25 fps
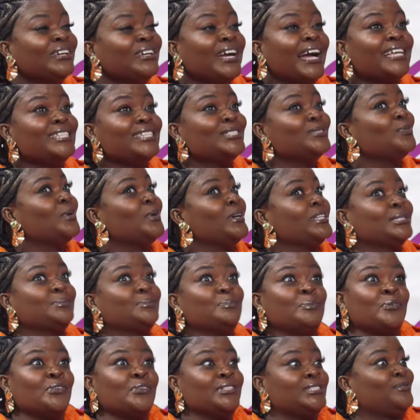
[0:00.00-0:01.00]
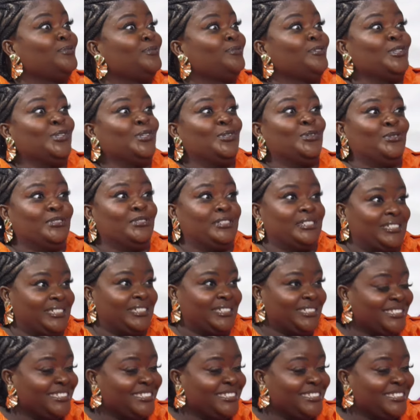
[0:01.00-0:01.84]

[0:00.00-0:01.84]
guys were spirit-filled.